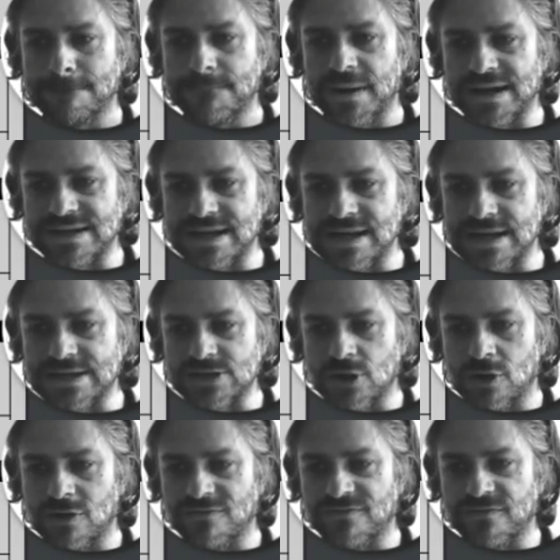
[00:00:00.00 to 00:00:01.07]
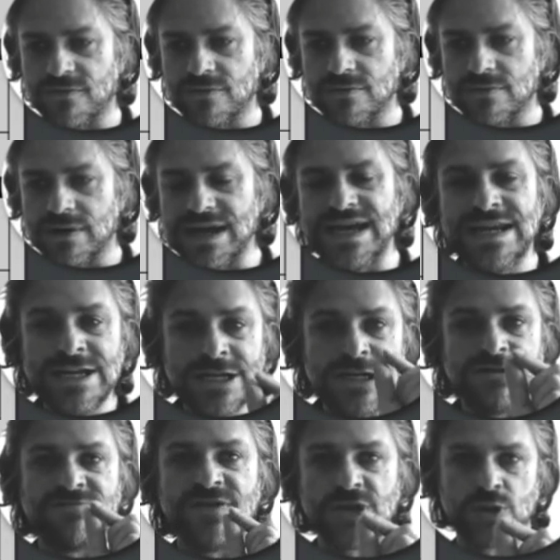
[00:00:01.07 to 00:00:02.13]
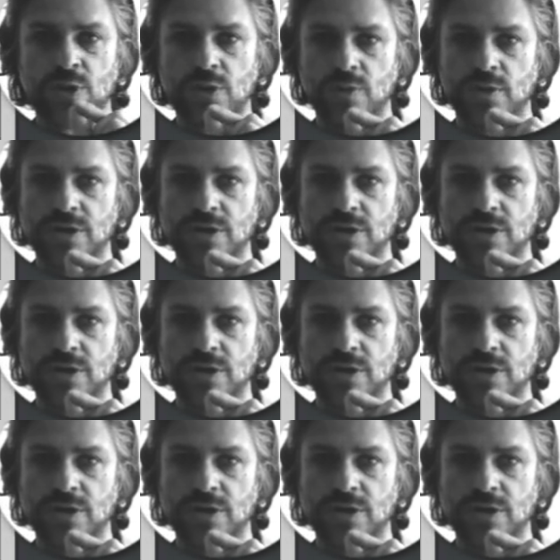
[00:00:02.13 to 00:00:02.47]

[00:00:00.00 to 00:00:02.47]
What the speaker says: but it's of individual